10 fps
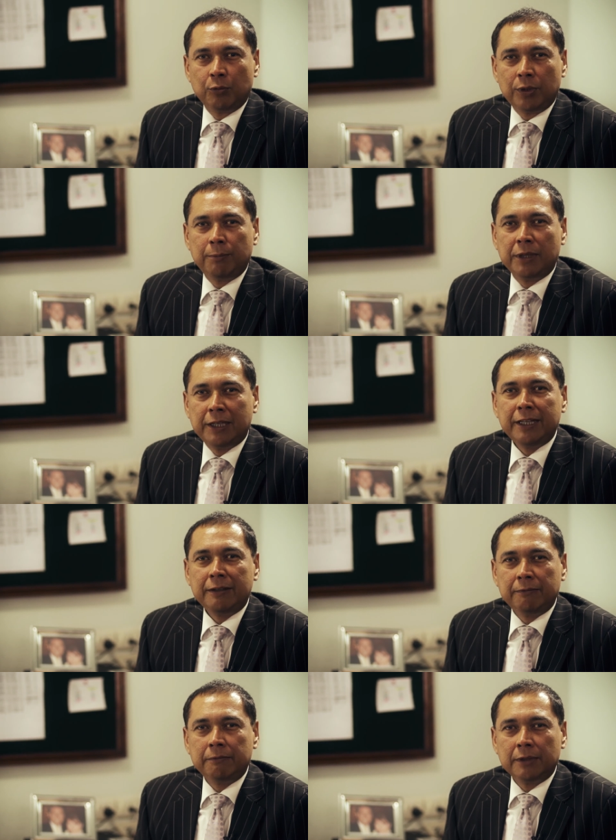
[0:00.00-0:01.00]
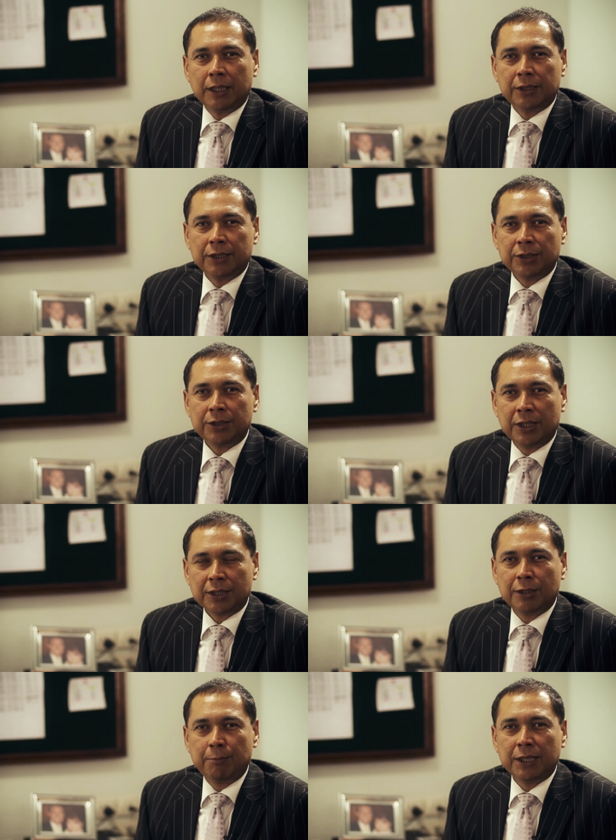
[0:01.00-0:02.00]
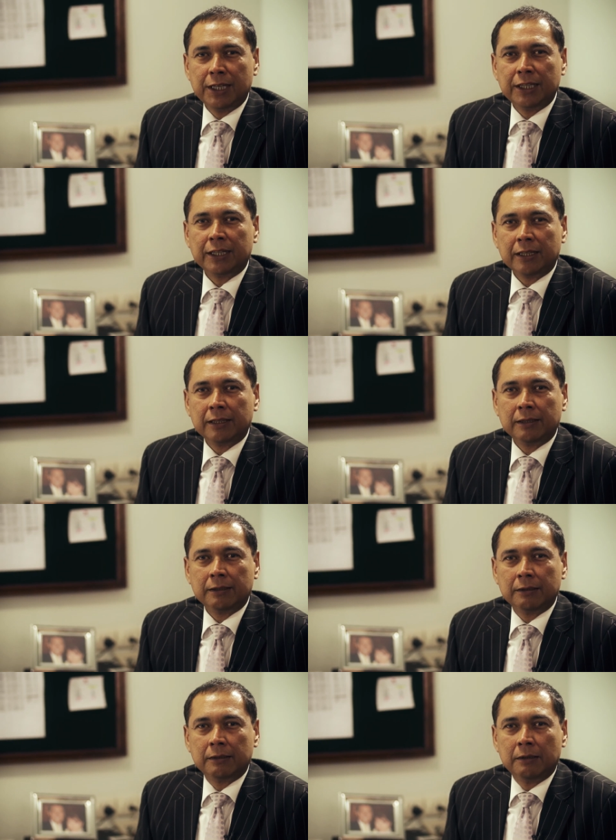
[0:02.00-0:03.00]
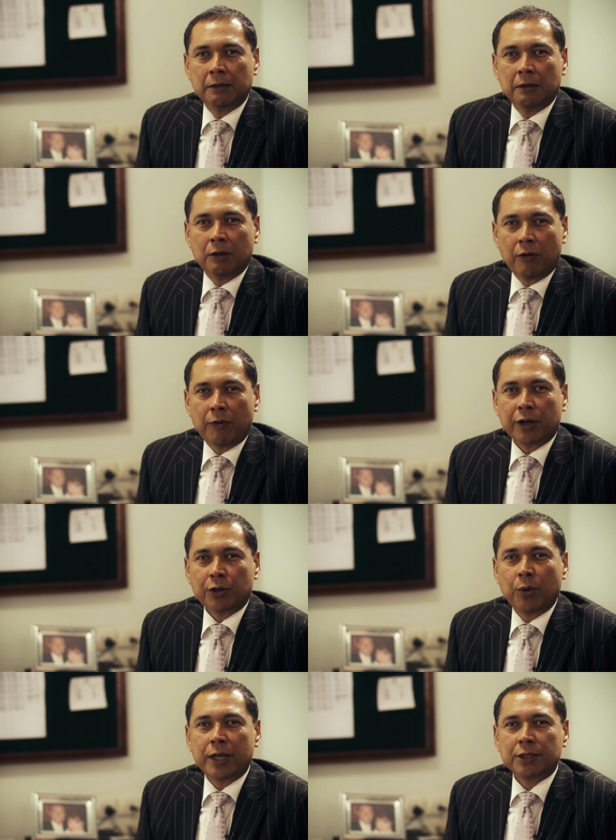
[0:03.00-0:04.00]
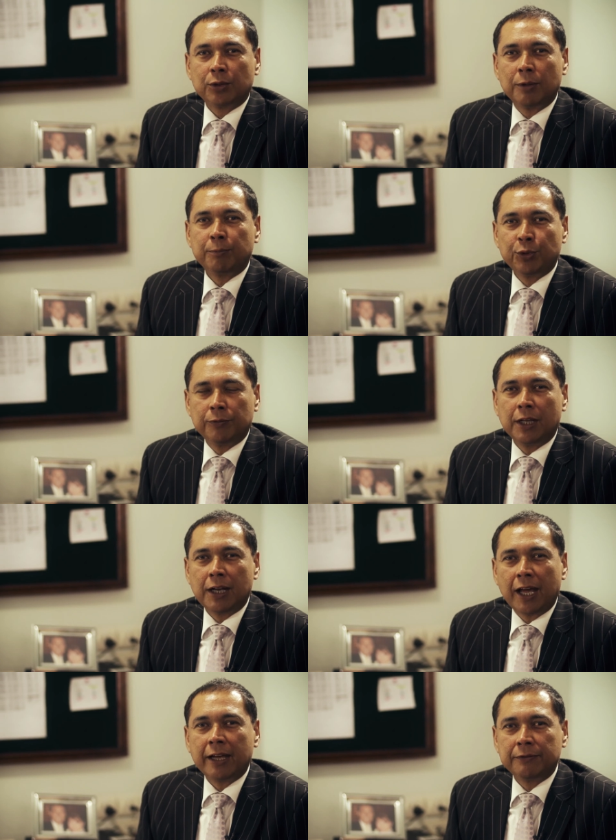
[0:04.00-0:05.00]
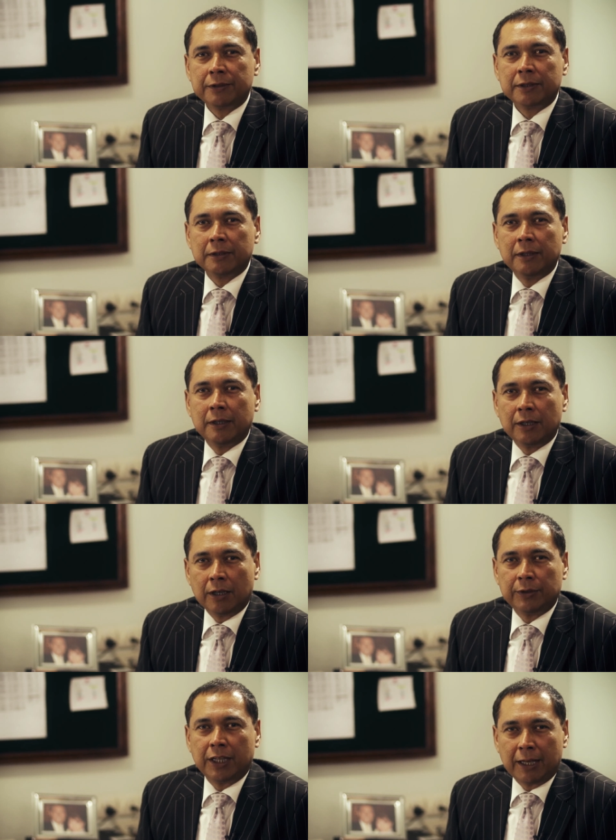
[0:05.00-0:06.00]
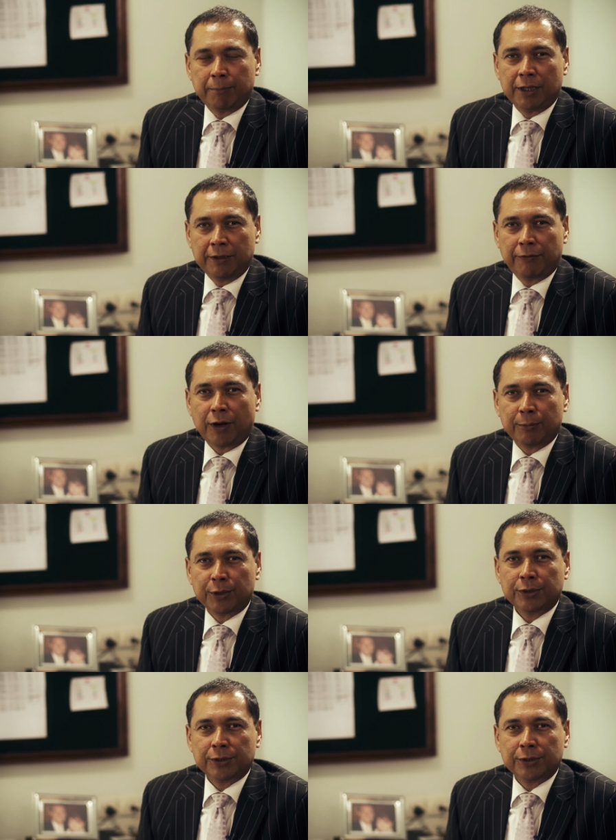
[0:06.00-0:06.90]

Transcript: we believe that this is just the beginning of our quest to improve the lives of the Nepali farmers.